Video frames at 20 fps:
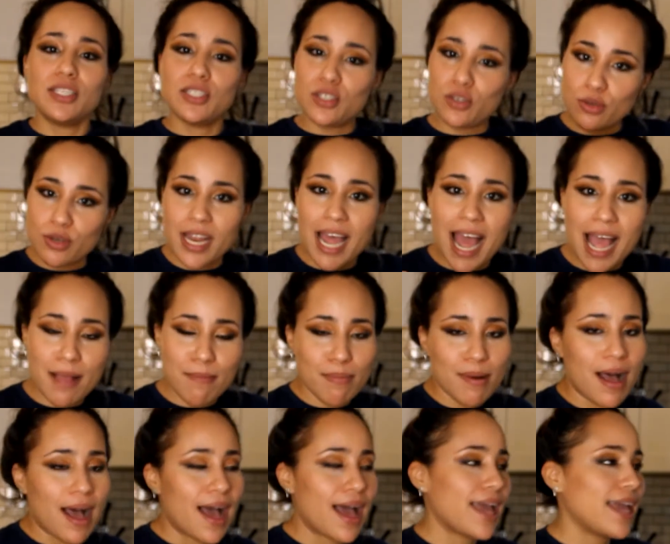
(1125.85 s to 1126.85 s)
Do not
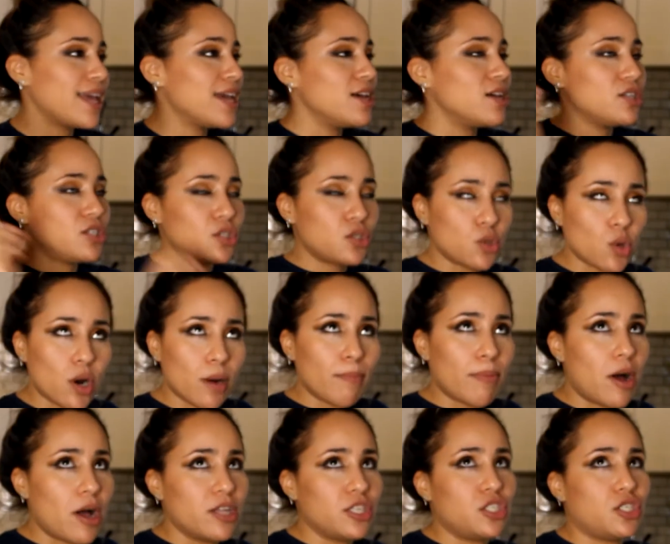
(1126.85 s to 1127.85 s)
buy
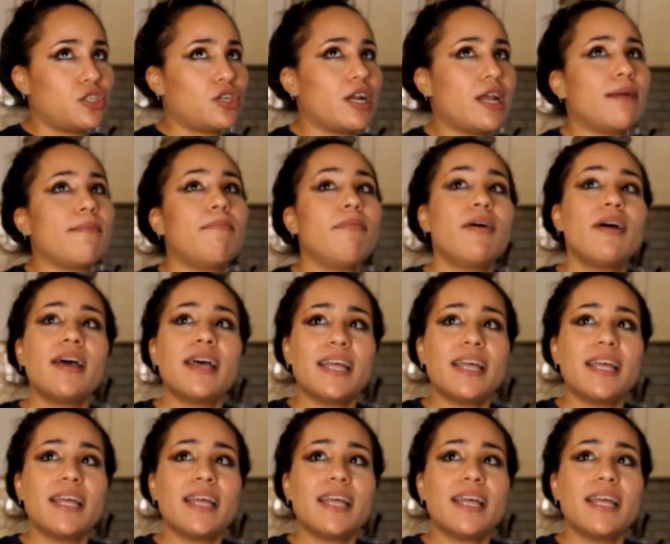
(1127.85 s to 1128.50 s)
store-bought shrimp.